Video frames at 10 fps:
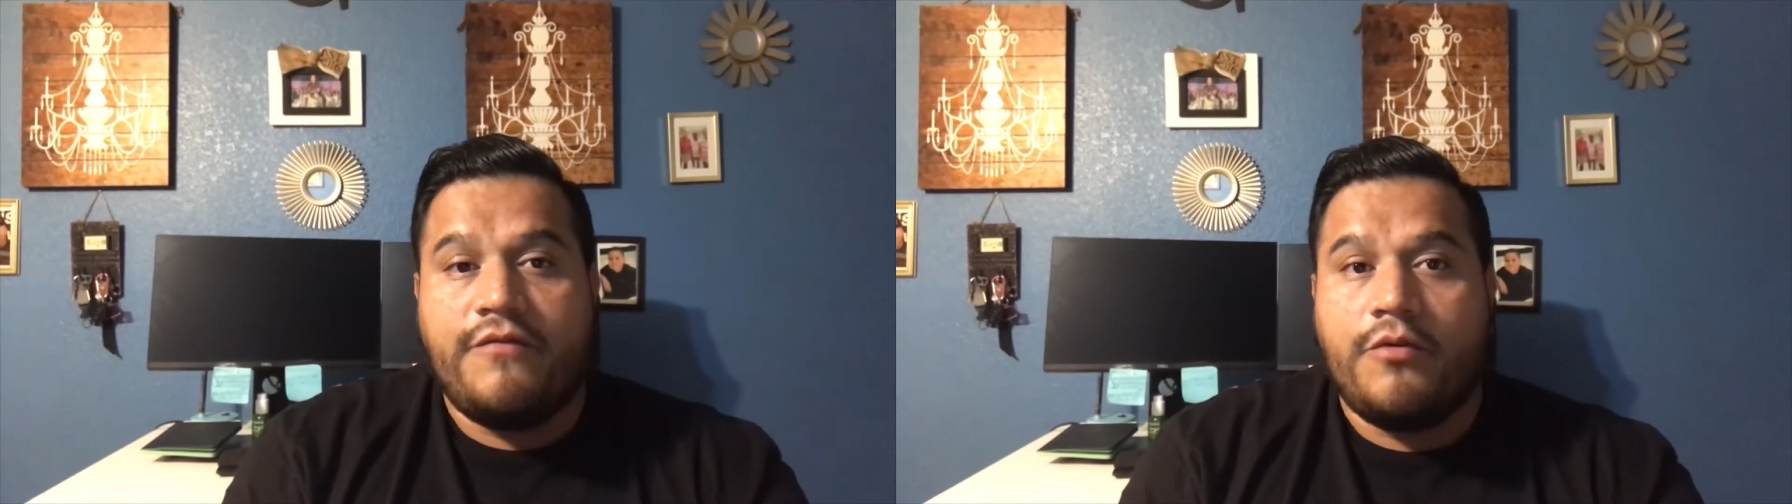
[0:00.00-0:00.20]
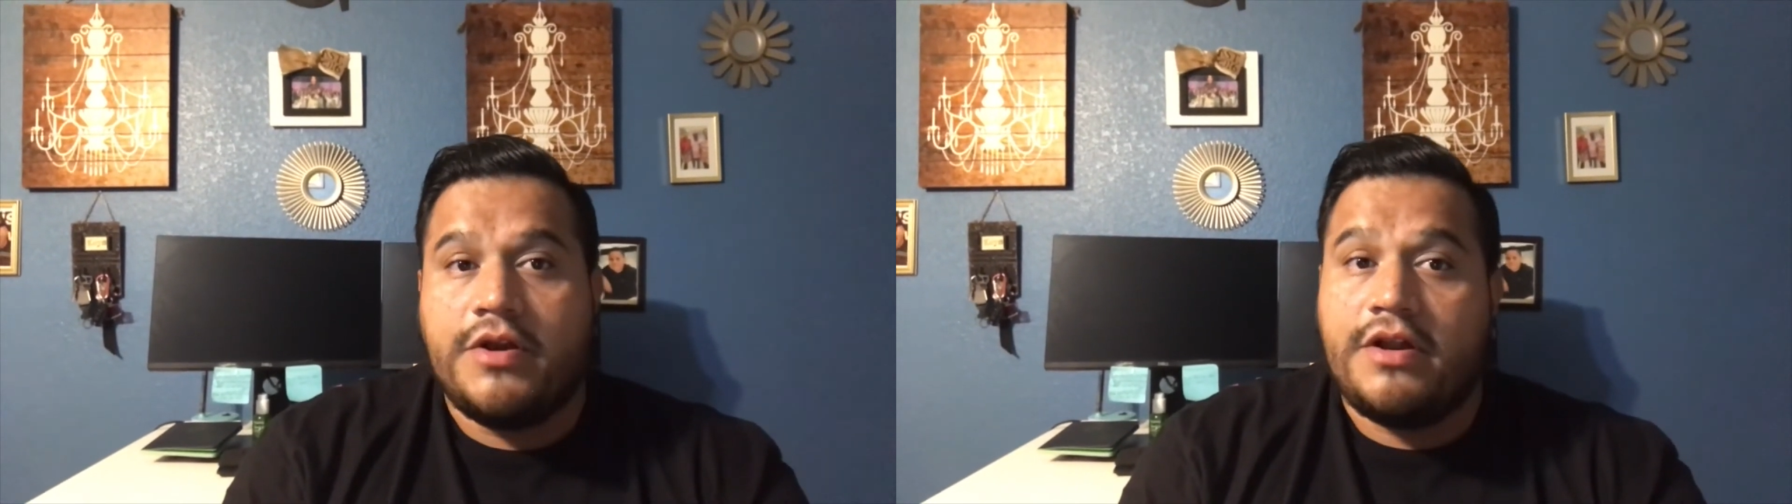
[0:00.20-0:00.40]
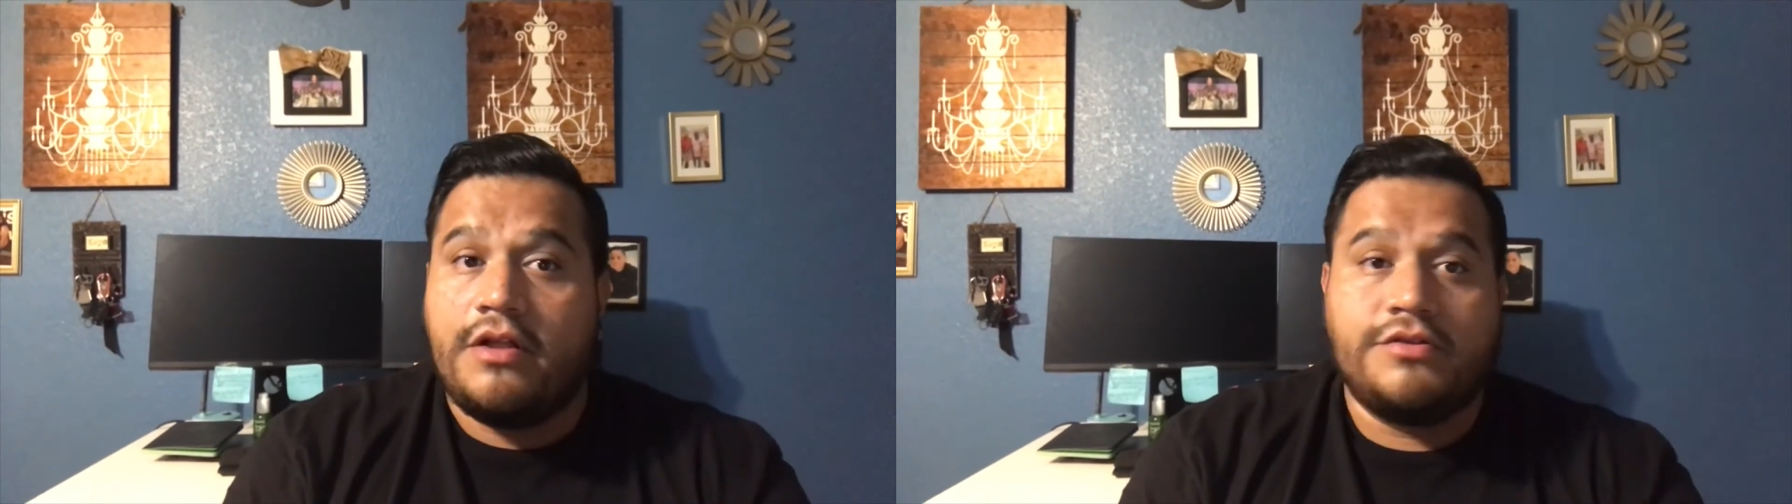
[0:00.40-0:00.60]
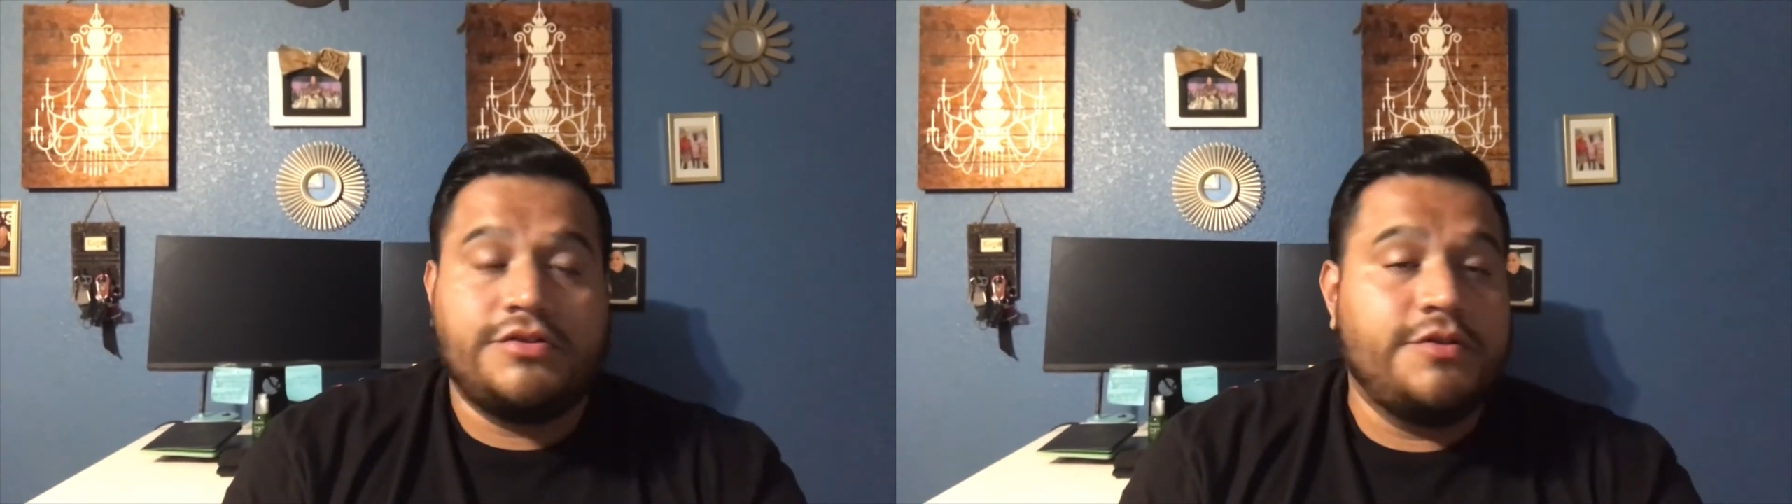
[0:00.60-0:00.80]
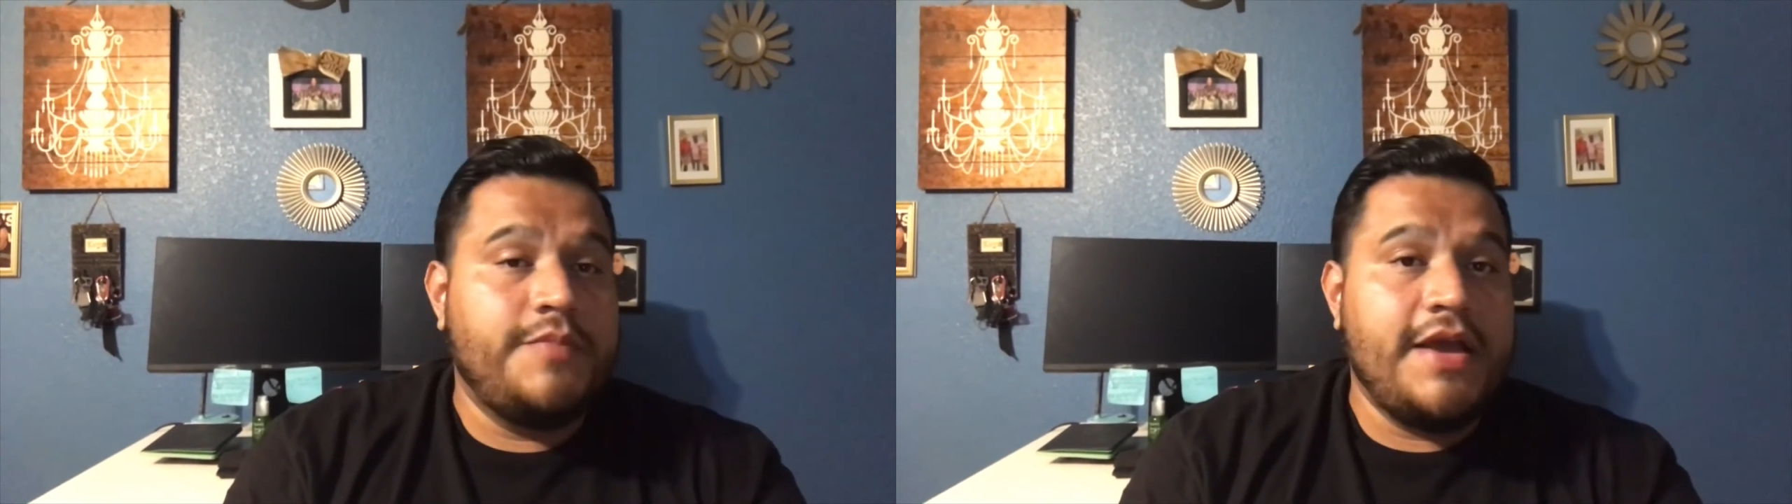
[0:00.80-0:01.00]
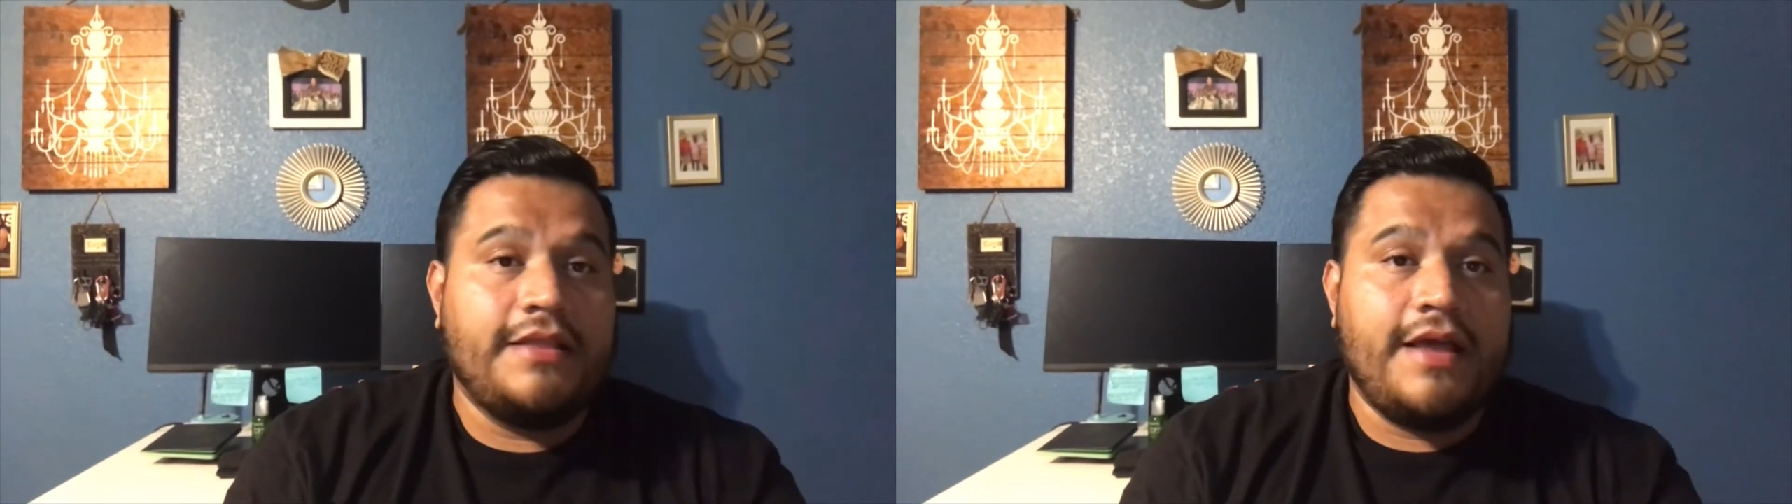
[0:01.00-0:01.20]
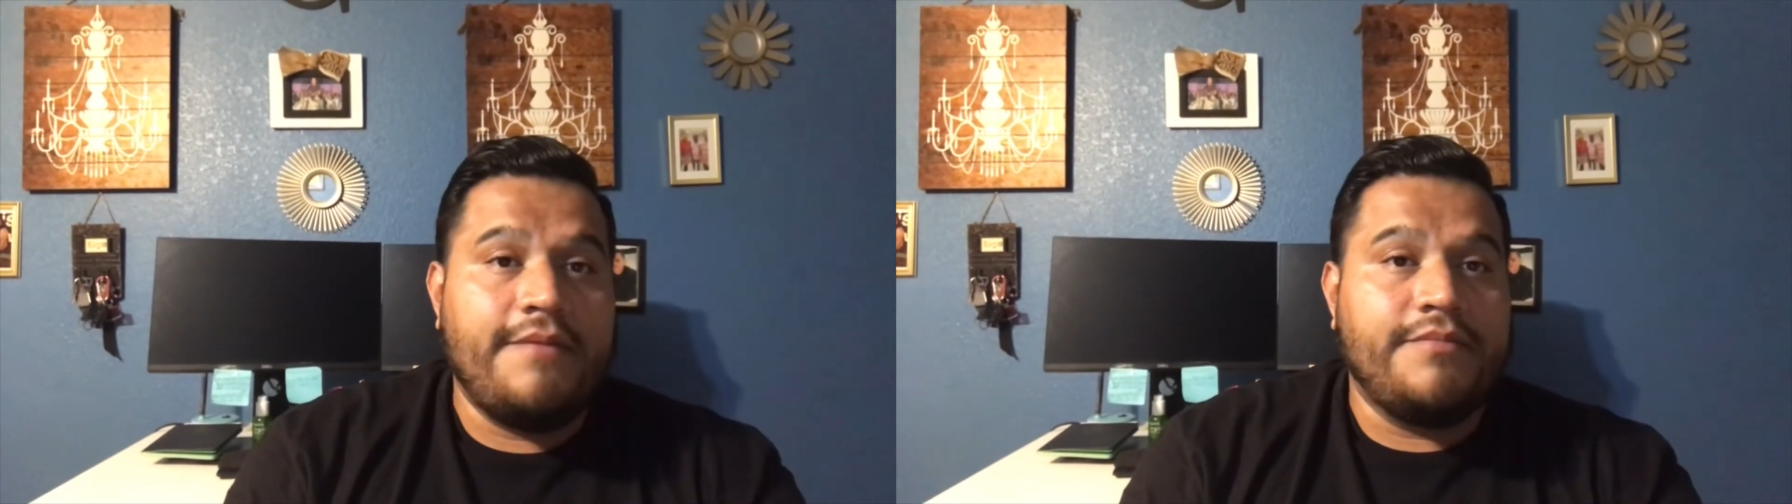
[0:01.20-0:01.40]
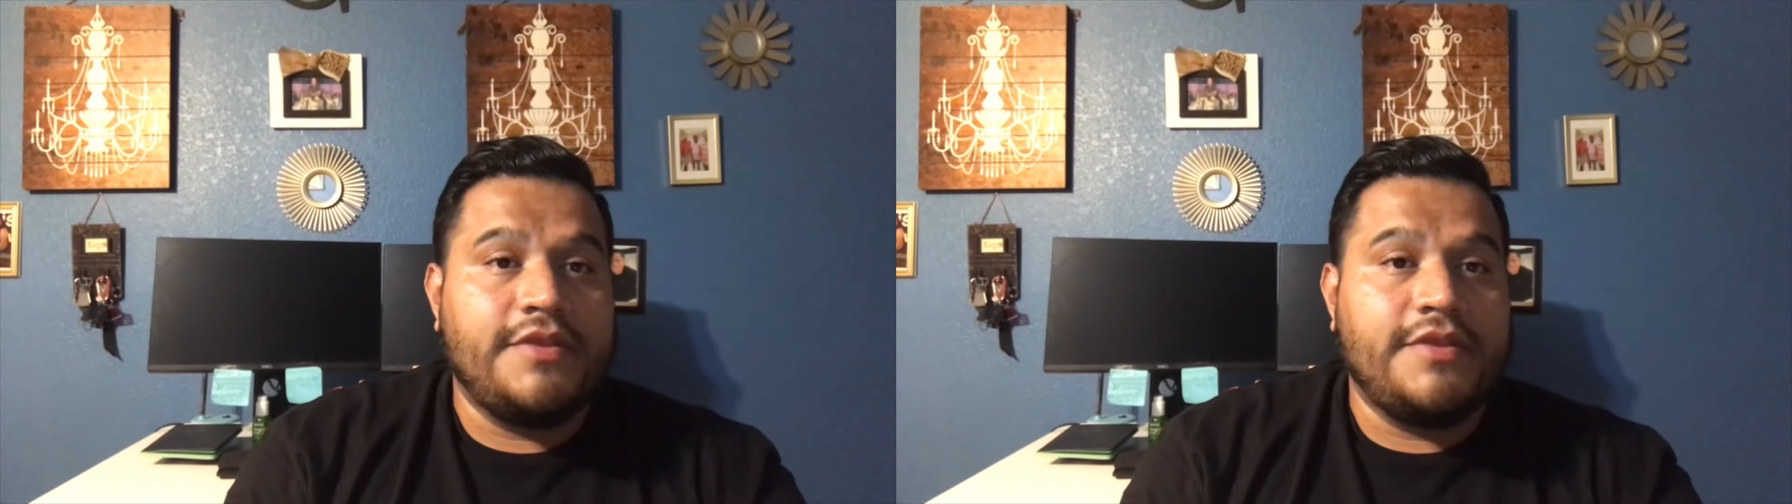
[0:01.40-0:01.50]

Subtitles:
$40 to BLM,